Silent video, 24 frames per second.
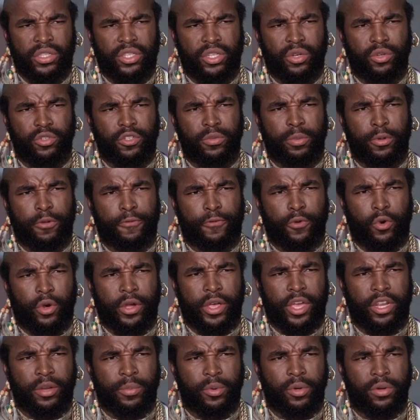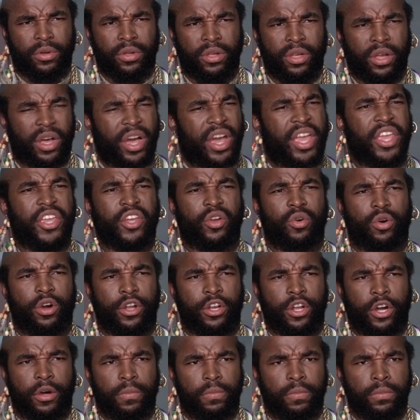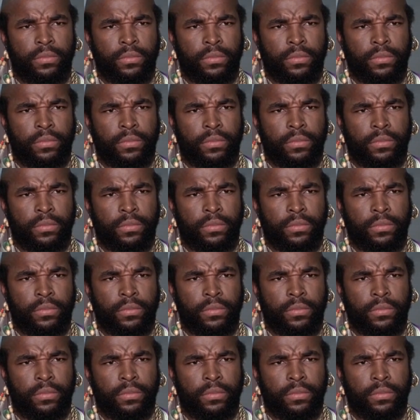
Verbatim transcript: Told you before, Hannibal, I ain't going up.